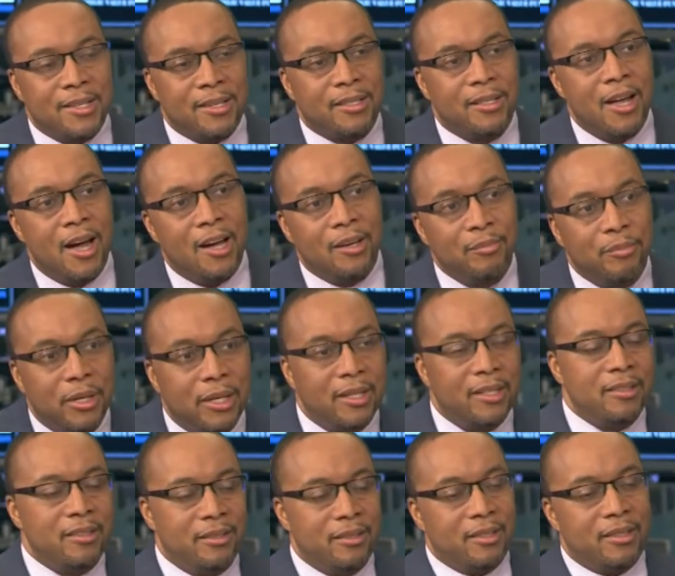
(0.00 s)
it's not. But
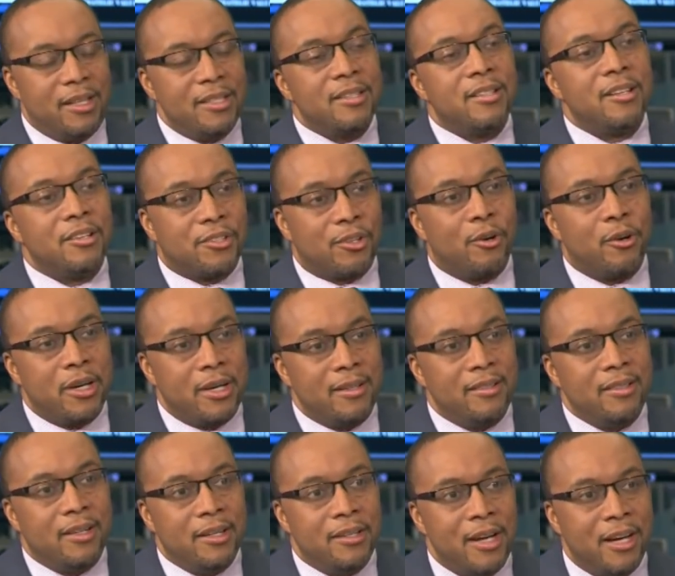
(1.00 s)
hmm. this is the story
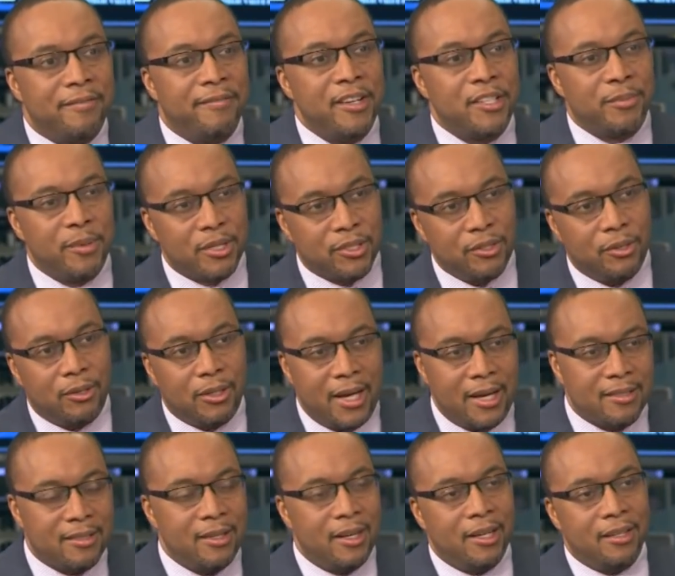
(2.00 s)
Nina, Facebook told
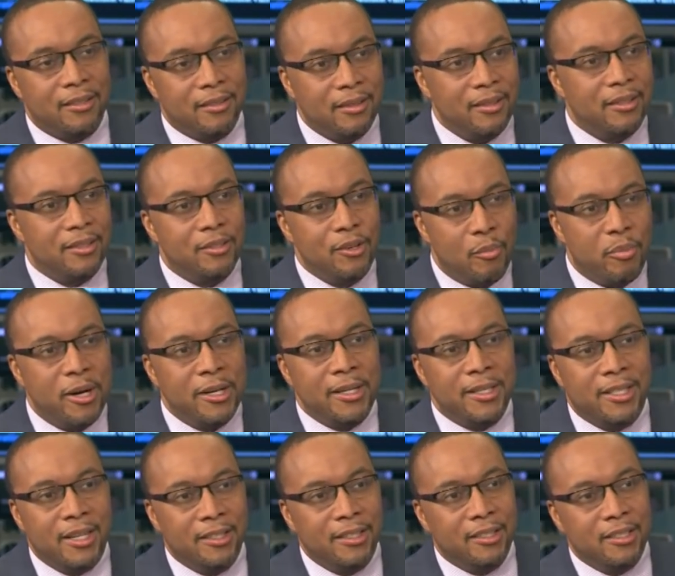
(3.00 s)
last night. No pun
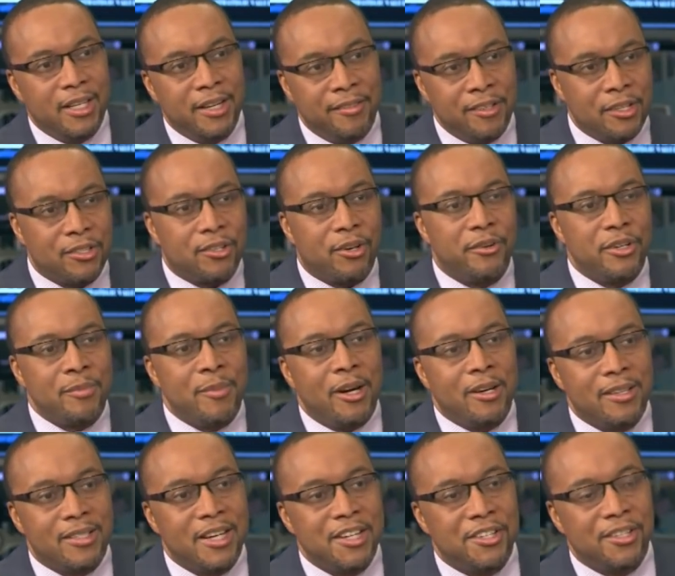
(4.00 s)
intended, given the story's
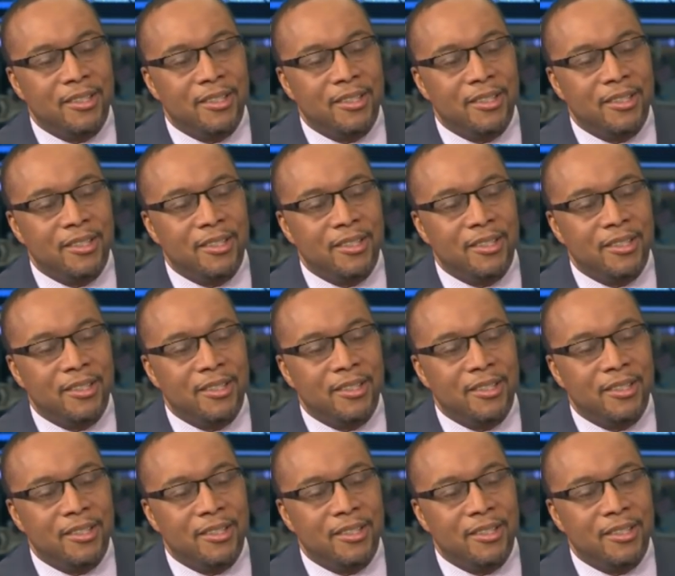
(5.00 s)
monetization.